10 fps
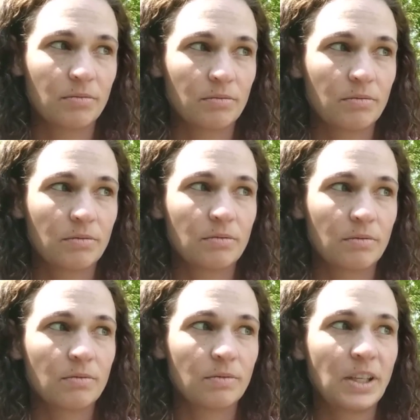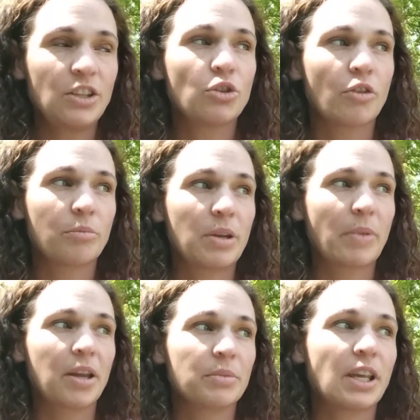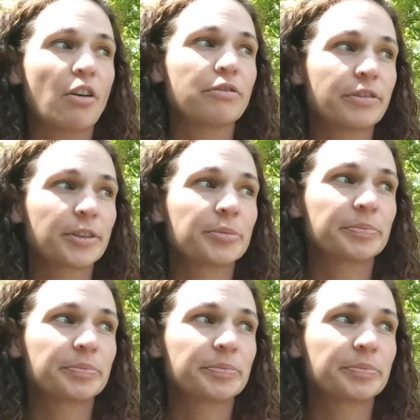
Mm-hmm. He drove me by himself.